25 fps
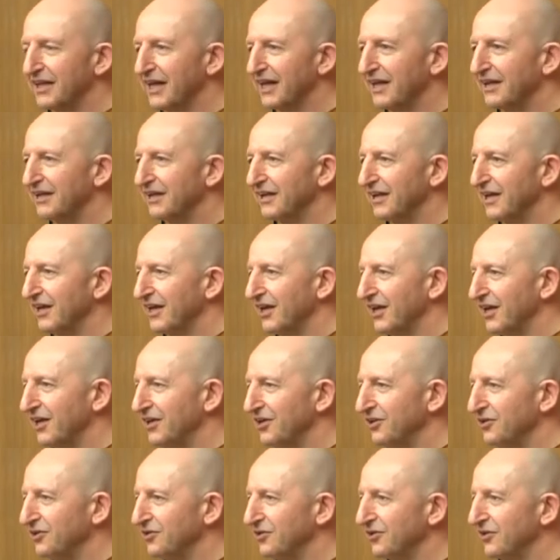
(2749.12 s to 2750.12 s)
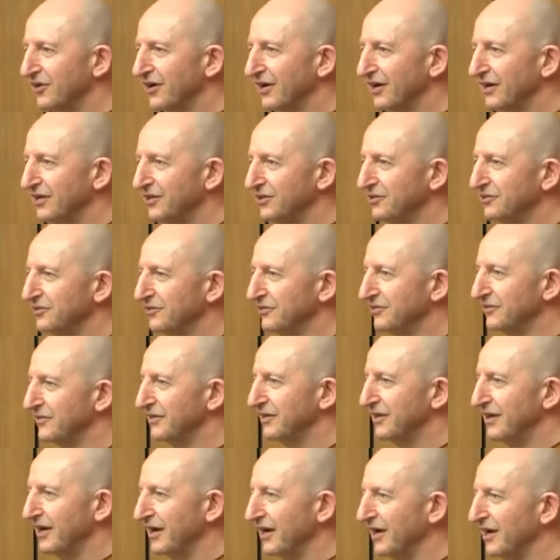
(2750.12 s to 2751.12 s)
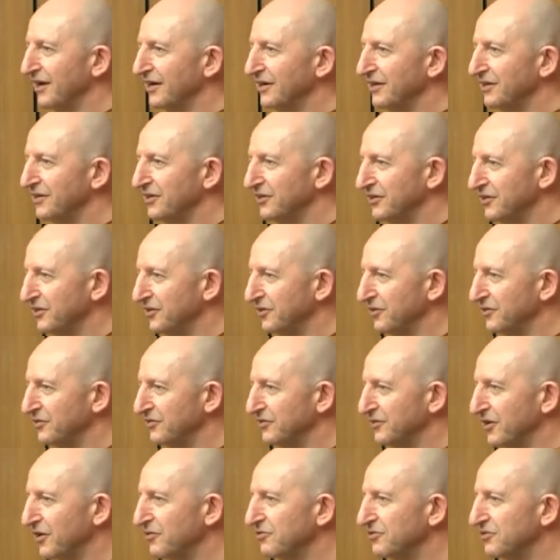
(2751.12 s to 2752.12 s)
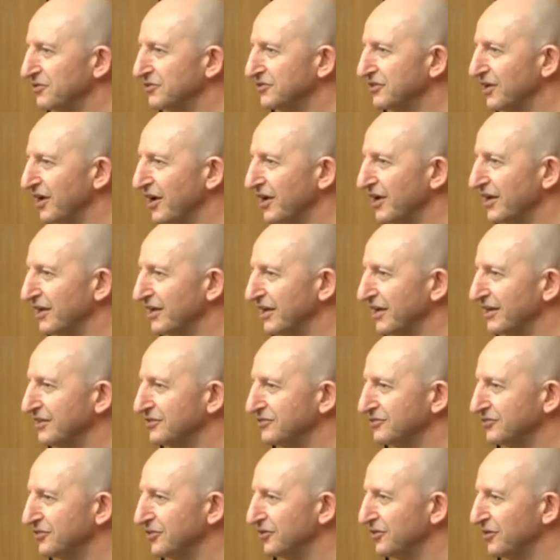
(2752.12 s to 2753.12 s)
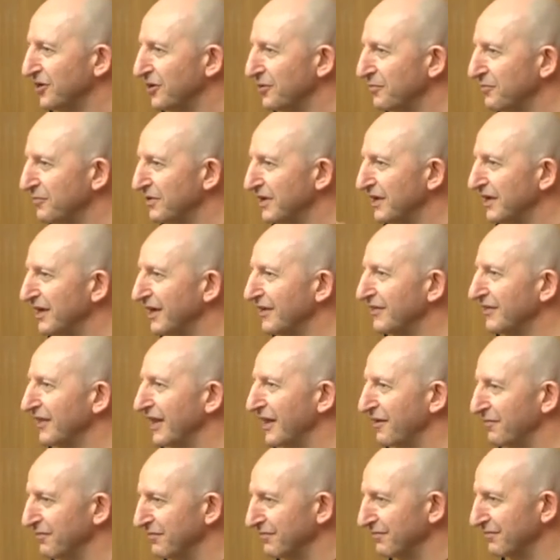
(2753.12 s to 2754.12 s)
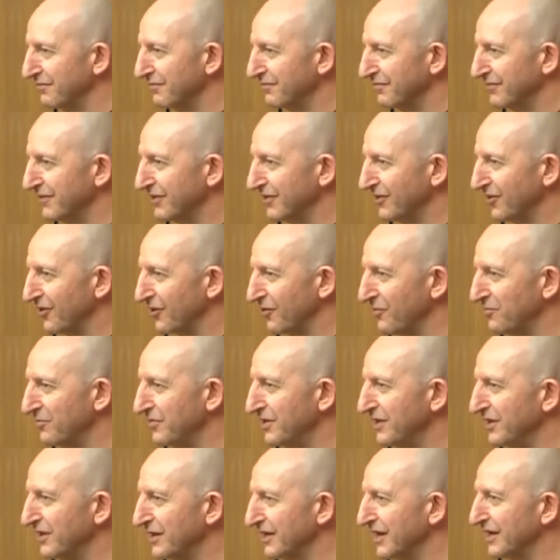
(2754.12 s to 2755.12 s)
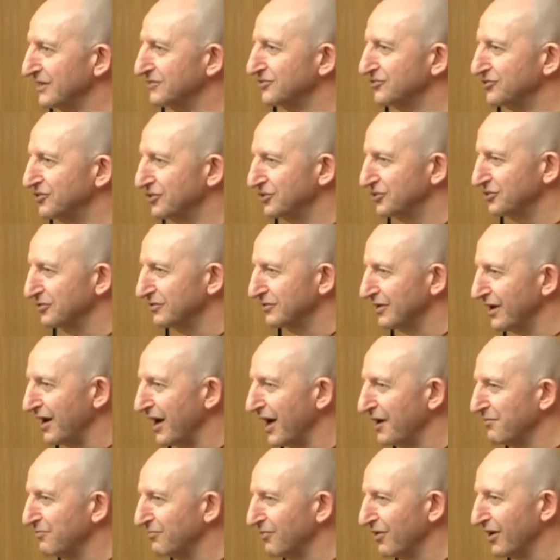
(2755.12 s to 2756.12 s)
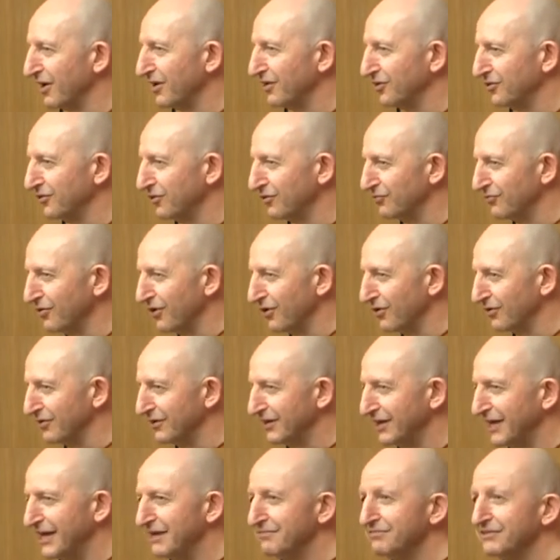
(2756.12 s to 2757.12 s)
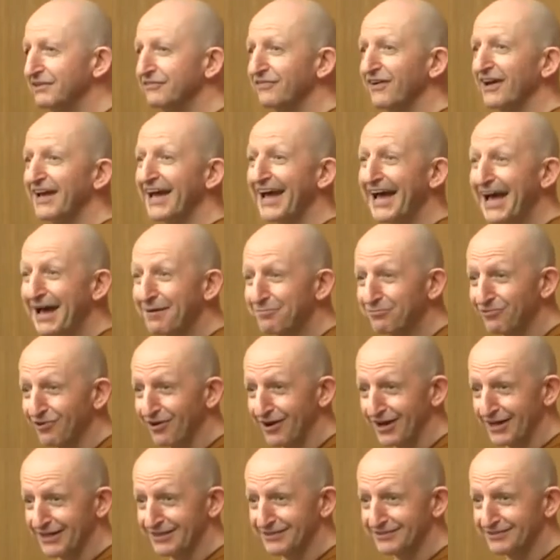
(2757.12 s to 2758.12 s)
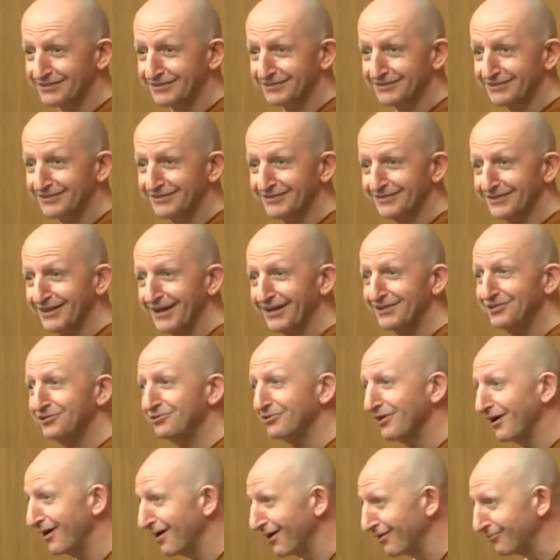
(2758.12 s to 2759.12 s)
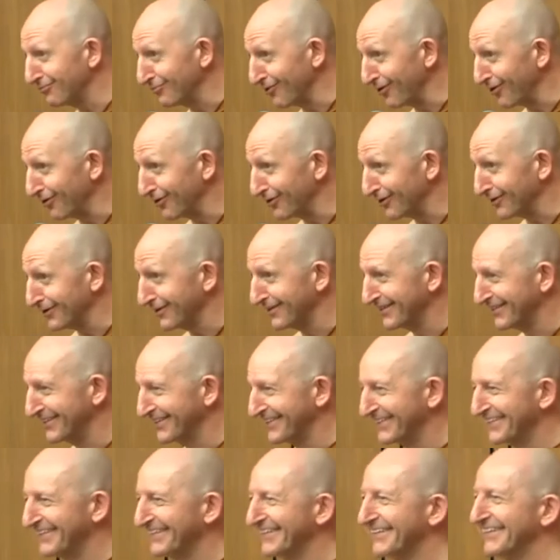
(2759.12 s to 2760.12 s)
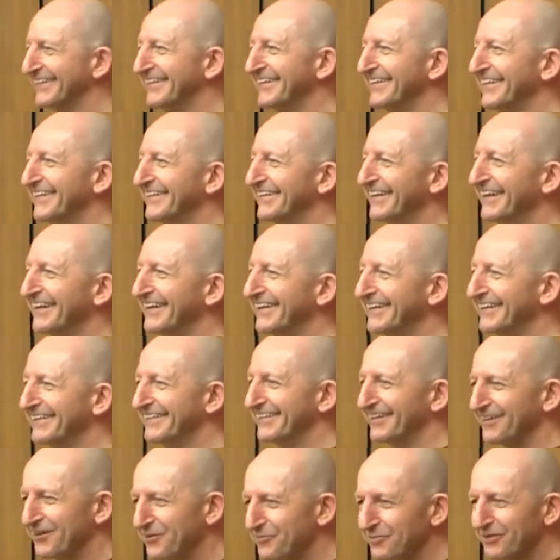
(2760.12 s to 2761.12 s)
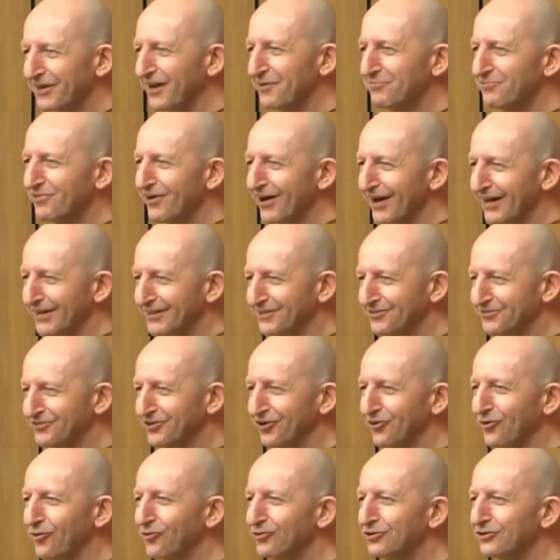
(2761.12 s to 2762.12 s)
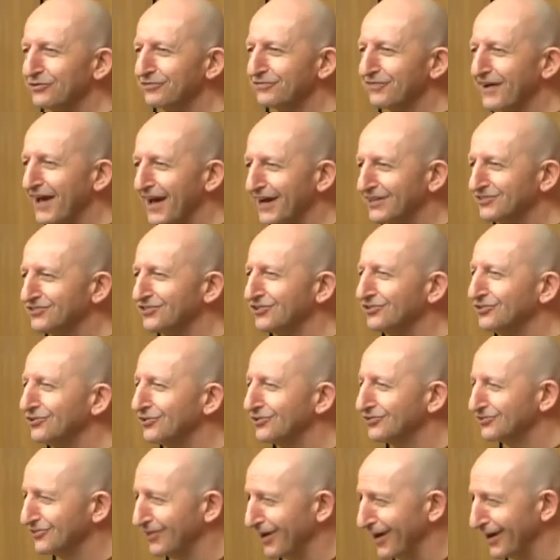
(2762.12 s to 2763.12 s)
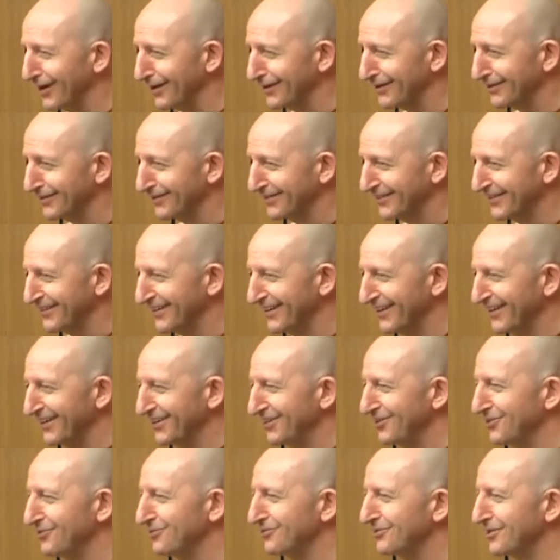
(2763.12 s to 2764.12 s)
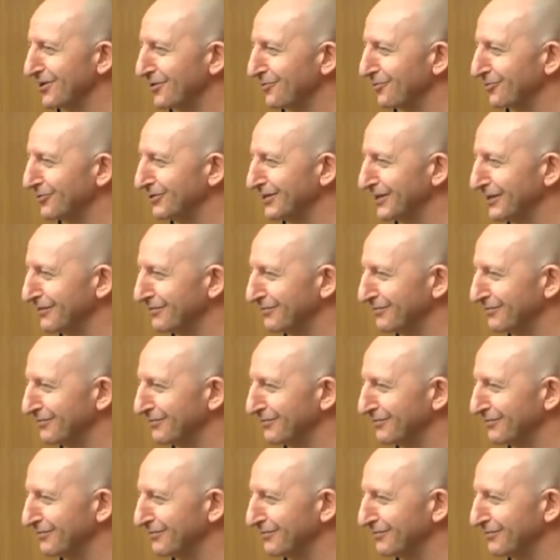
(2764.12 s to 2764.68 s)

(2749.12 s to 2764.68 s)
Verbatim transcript: then you you, uh, you don't turn it into me and them, or me against you, I'm right, you're wrong. Even if I am right and you are wrong, then they think, but I'm right, you've got all the facts on your side. You know all